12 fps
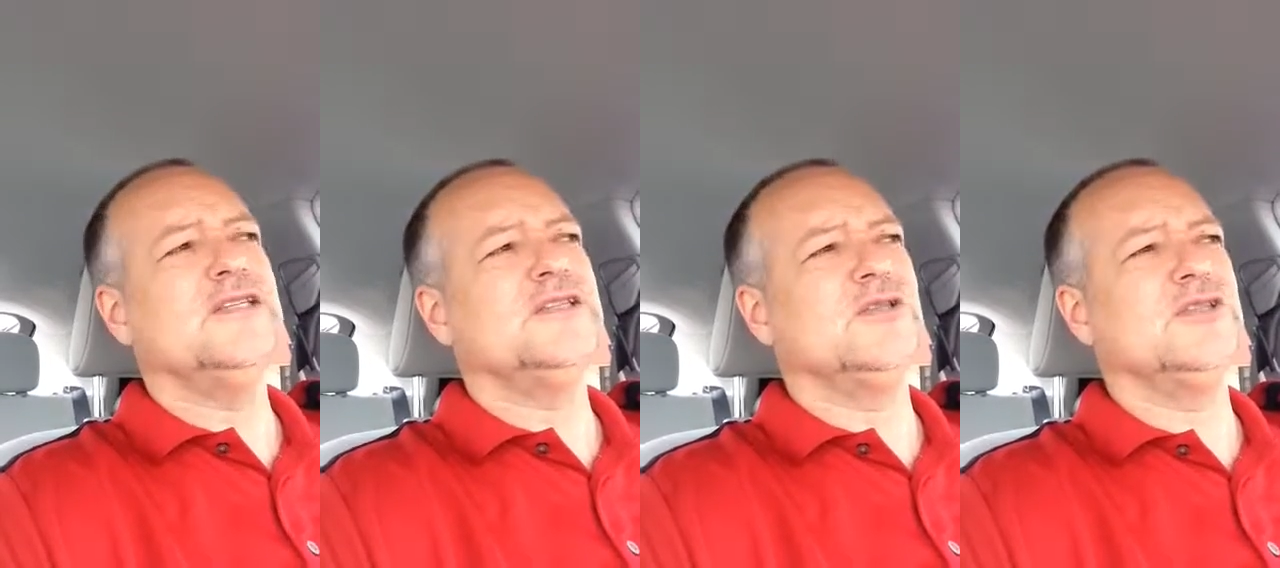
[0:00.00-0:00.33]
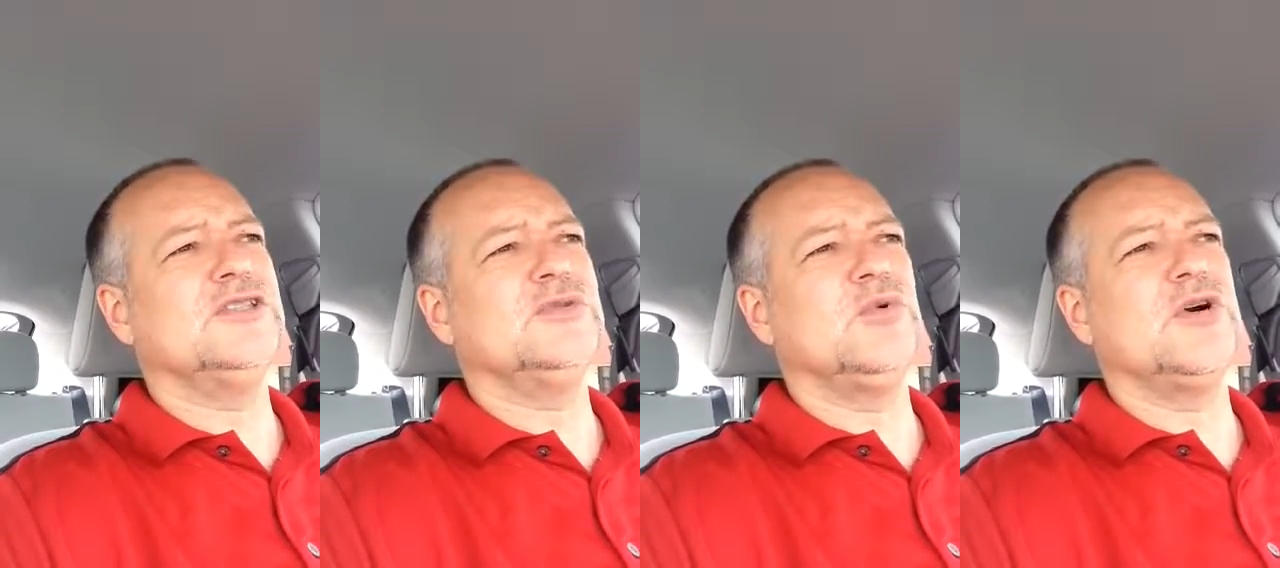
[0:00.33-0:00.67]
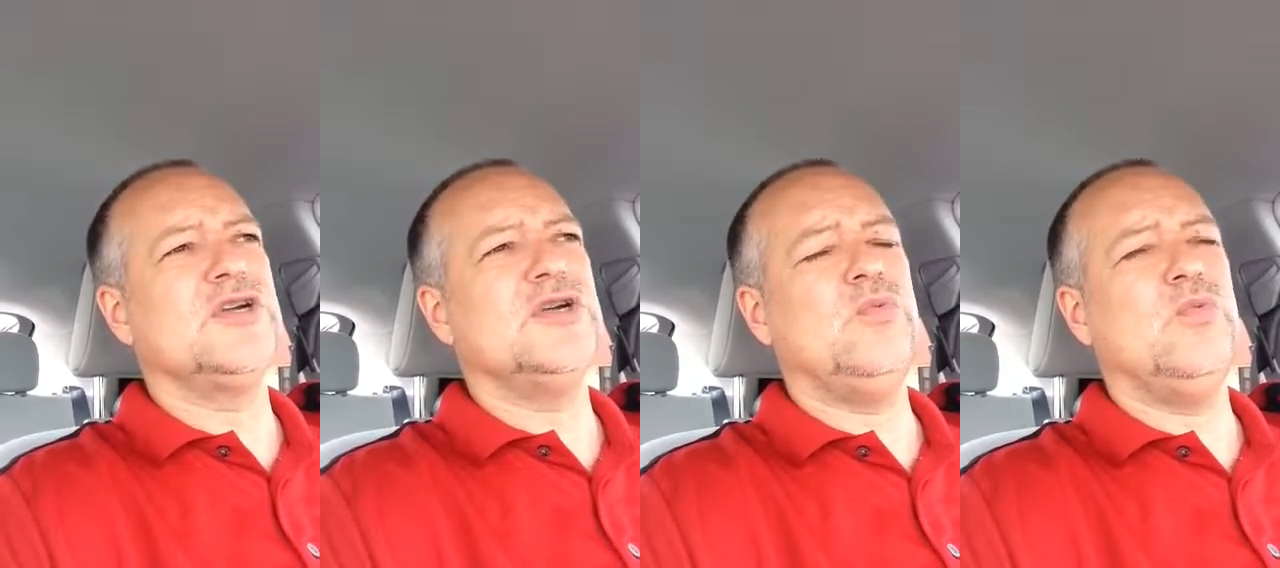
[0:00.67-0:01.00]
So this is
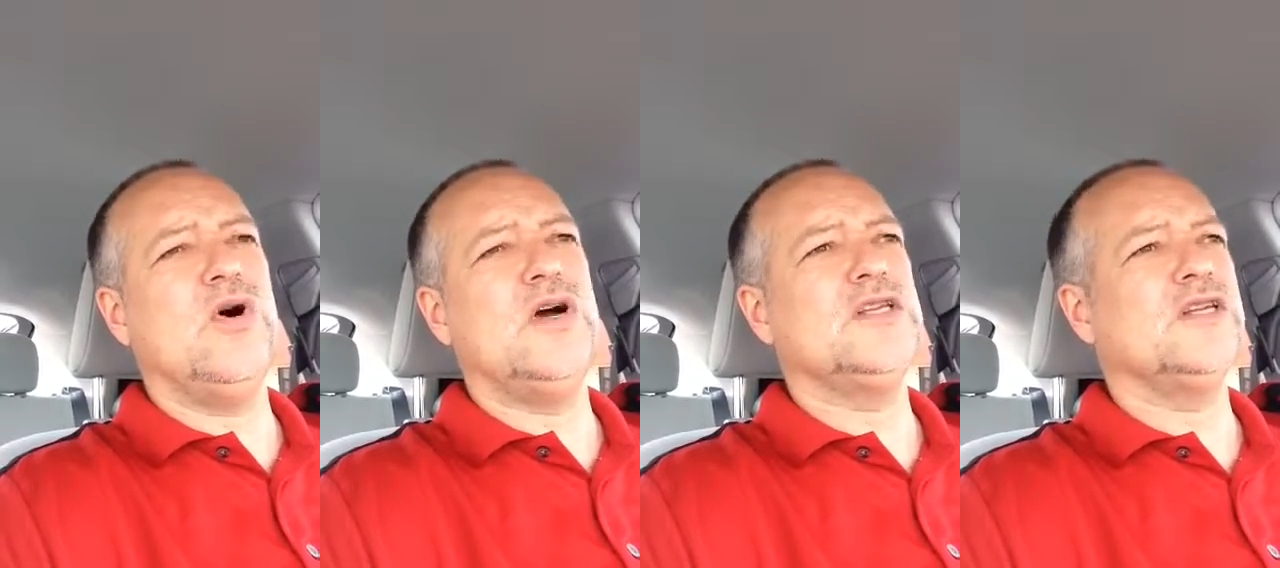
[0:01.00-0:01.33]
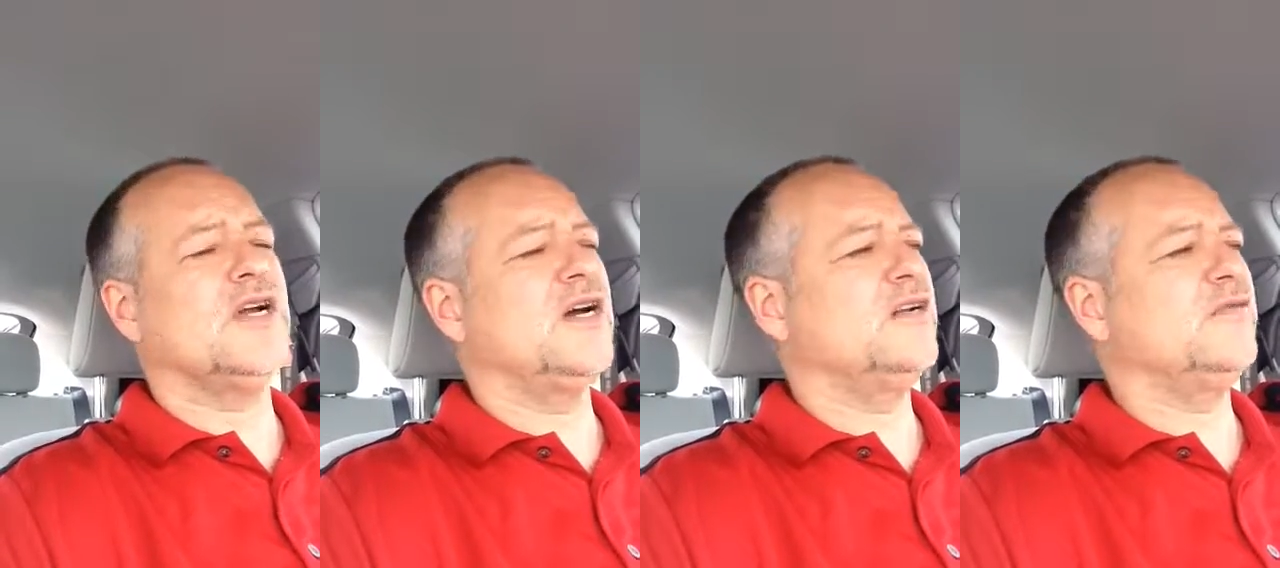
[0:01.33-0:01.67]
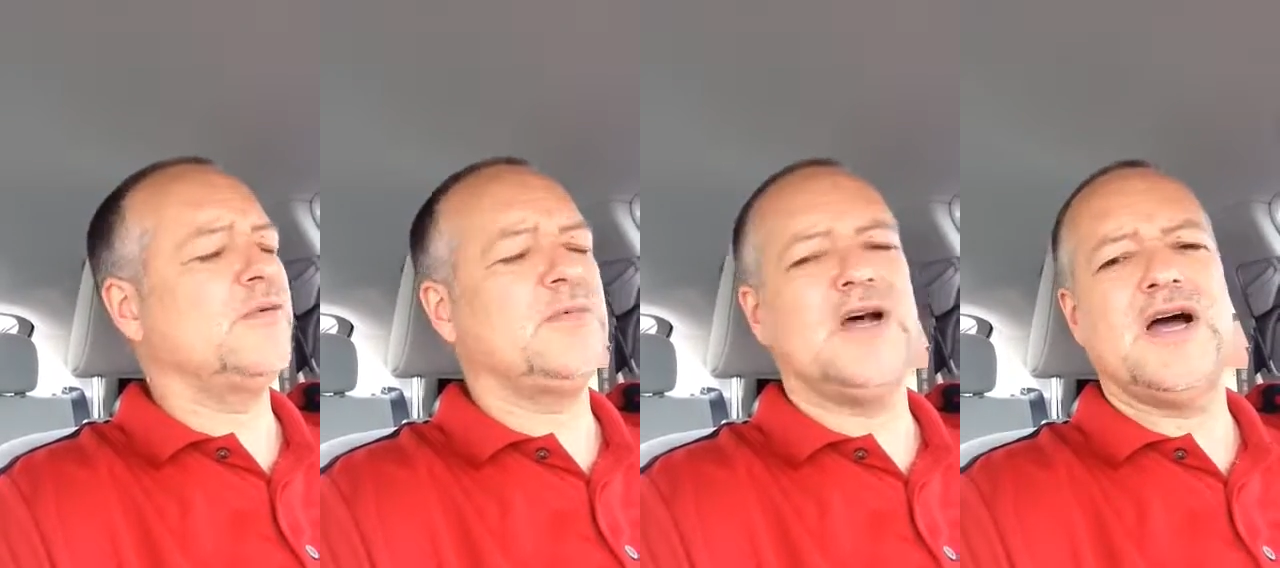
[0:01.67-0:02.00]
where you want to kind
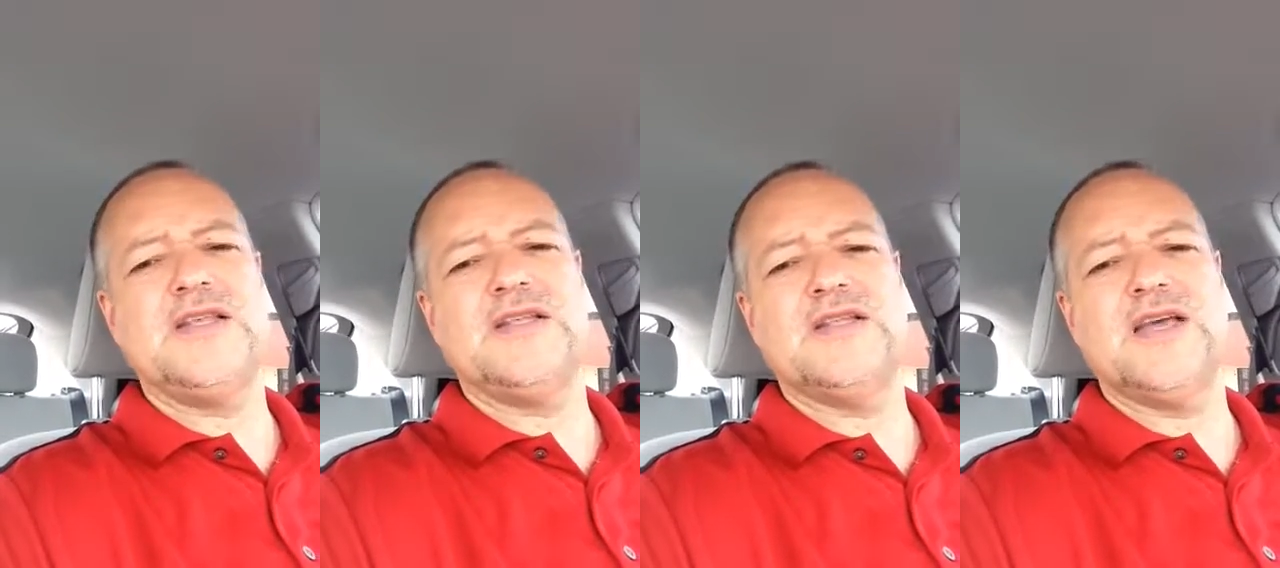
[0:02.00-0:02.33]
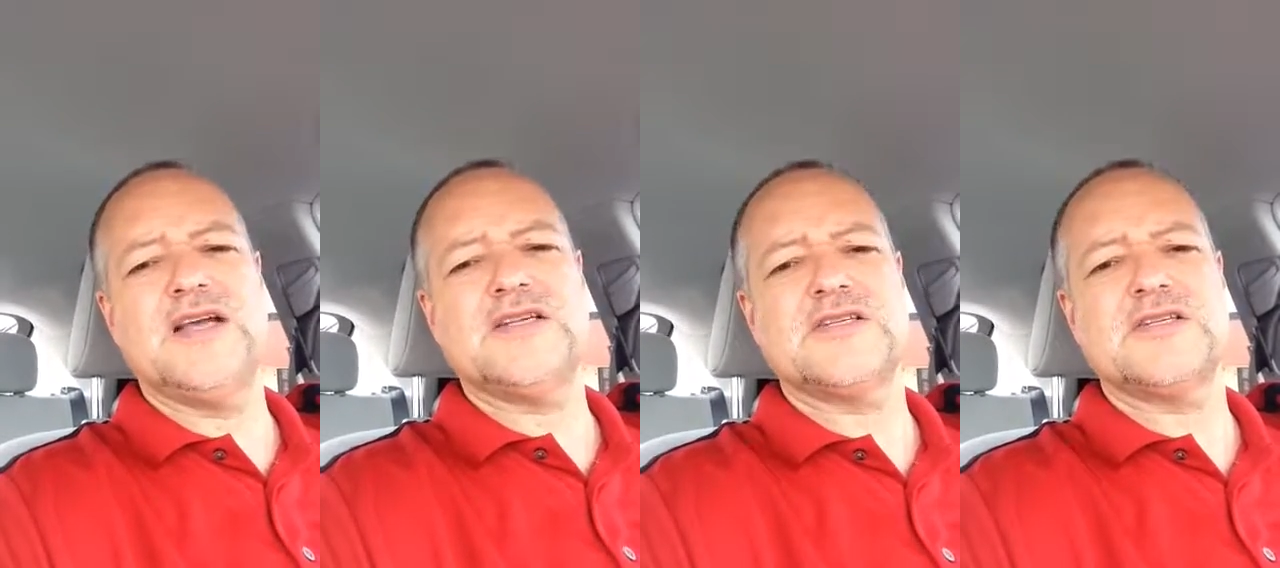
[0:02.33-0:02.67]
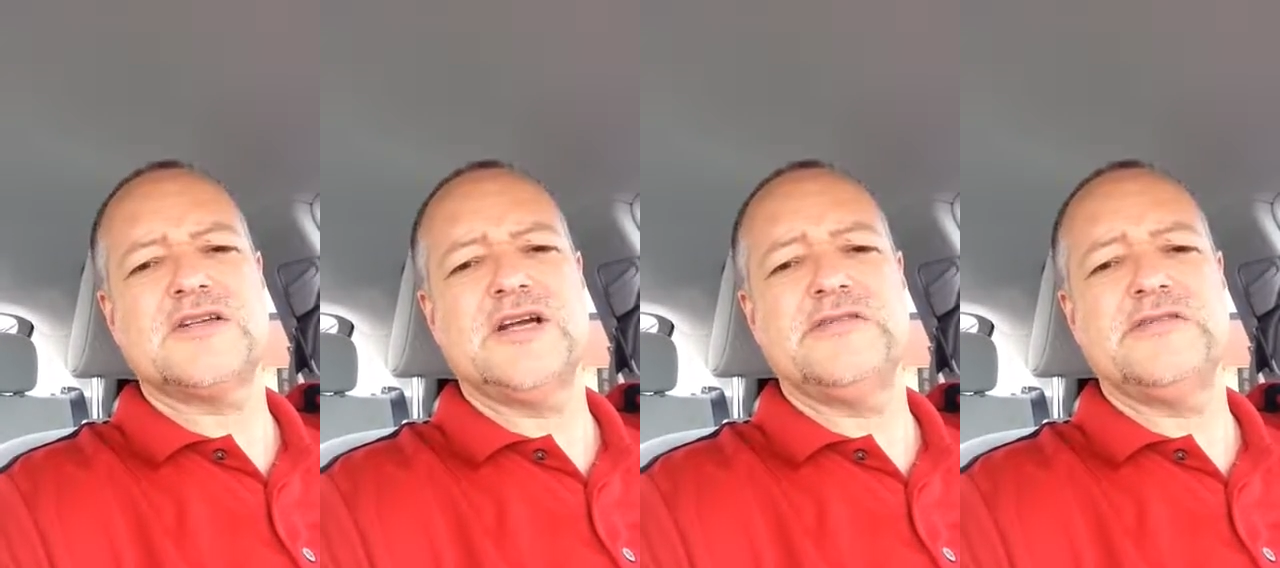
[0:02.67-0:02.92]
of apply the test,